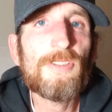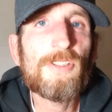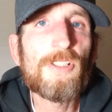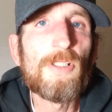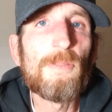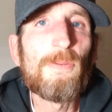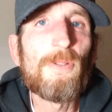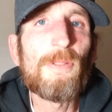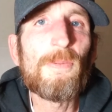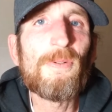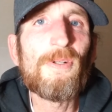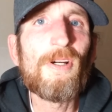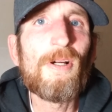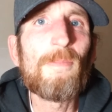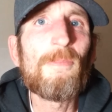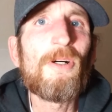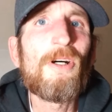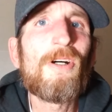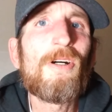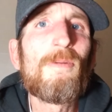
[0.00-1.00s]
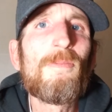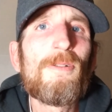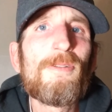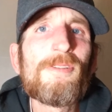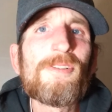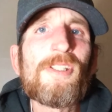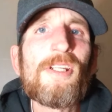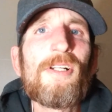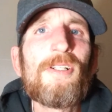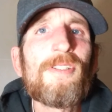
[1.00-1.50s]
the point where I'm
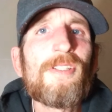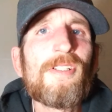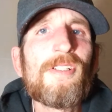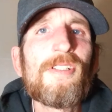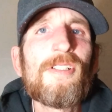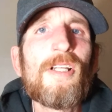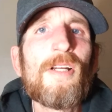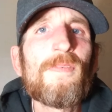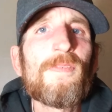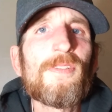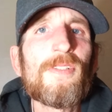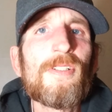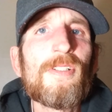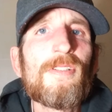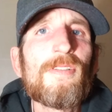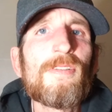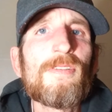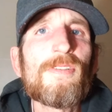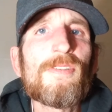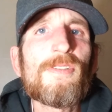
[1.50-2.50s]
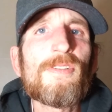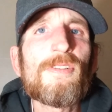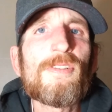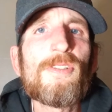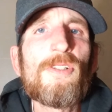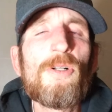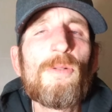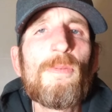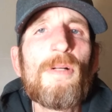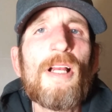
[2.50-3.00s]
almost healthy enough to
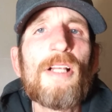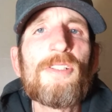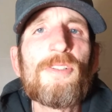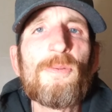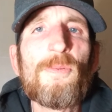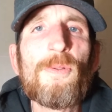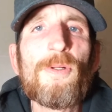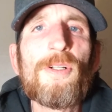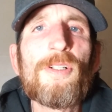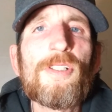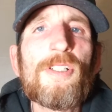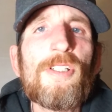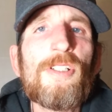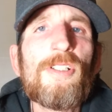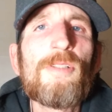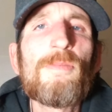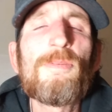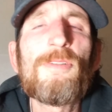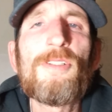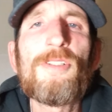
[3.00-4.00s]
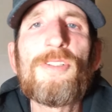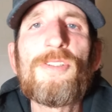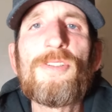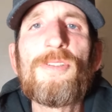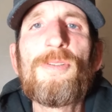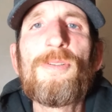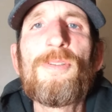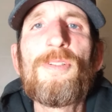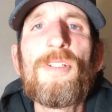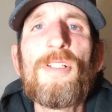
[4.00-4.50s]
go back to work here pretty
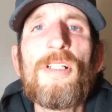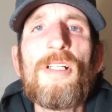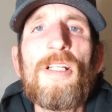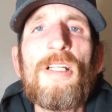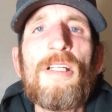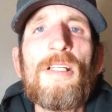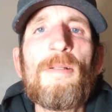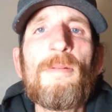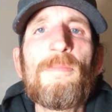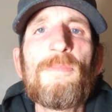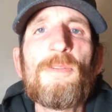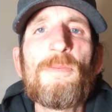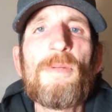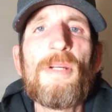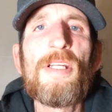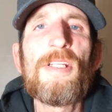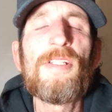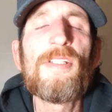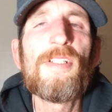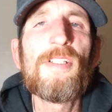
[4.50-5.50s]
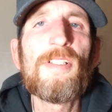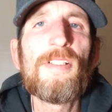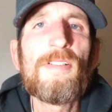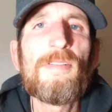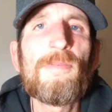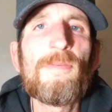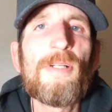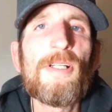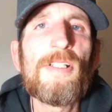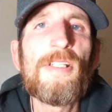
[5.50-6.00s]
soon. I'm debating it
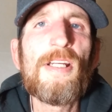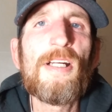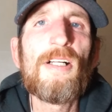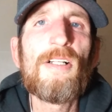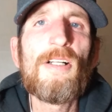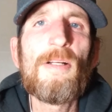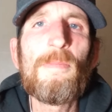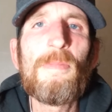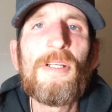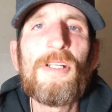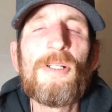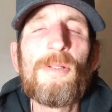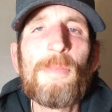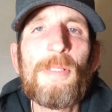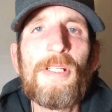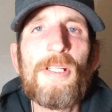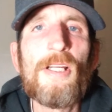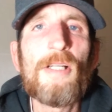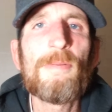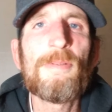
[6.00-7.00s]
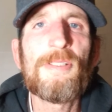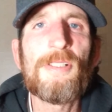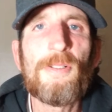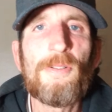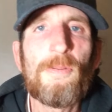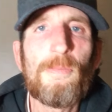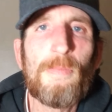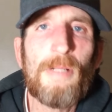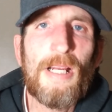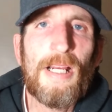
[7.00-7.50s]
right now. I may or may not be
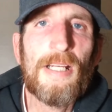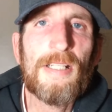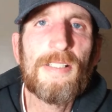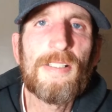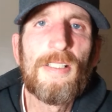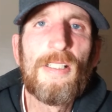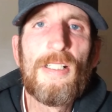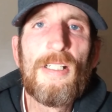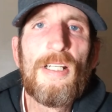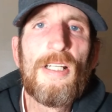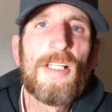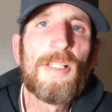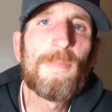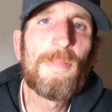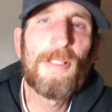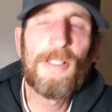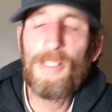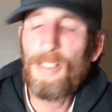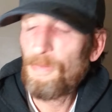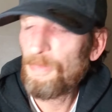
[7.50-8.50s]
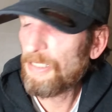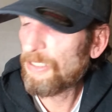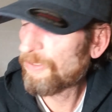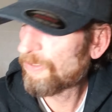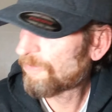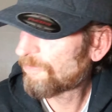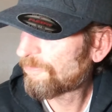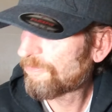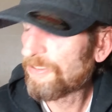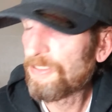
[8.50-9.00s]
going back, depending on how
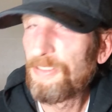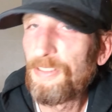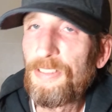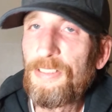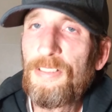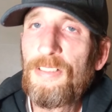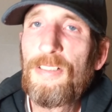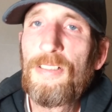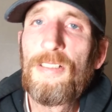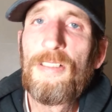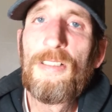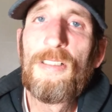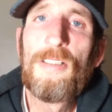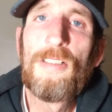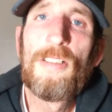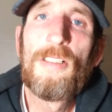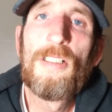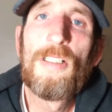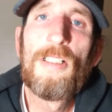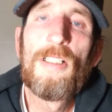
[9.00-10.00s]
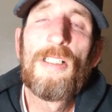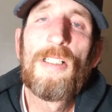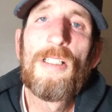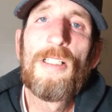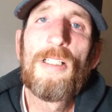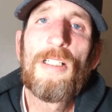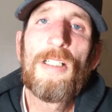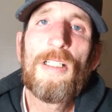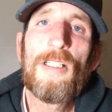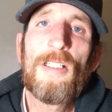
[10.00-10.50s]
I'm feeling.
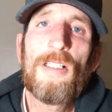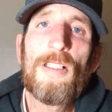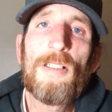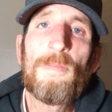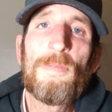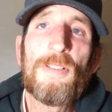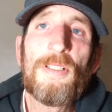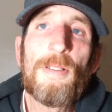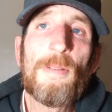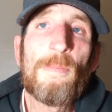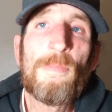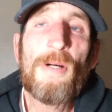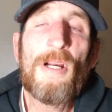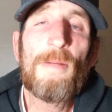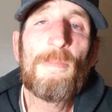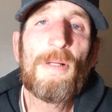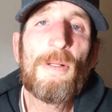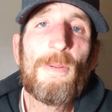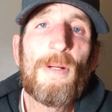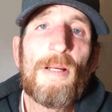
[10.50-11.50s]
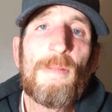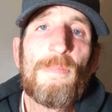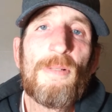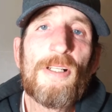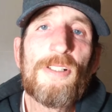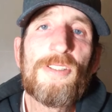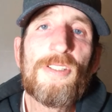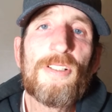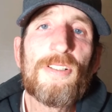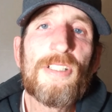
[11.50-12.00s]
But it brought my white
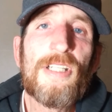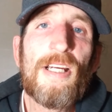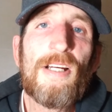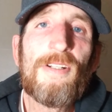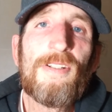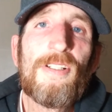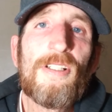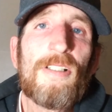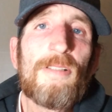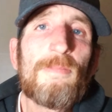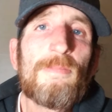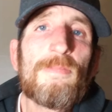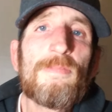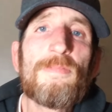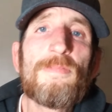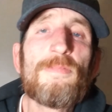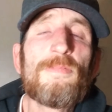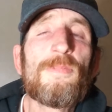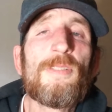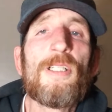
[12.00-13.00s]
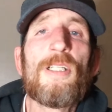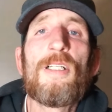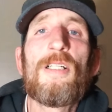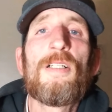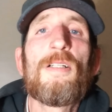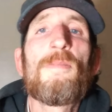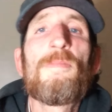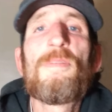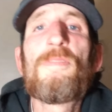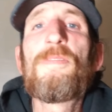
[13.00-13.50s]
blood cell count up.
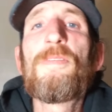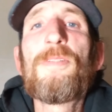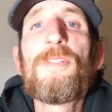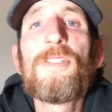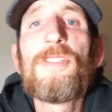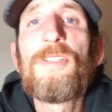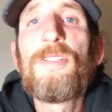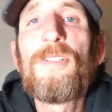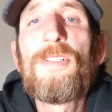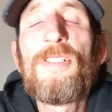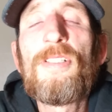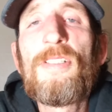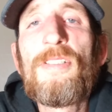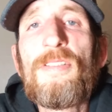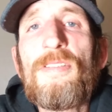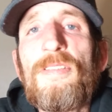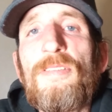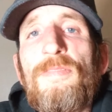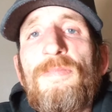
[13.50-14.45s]
I've been feeling good.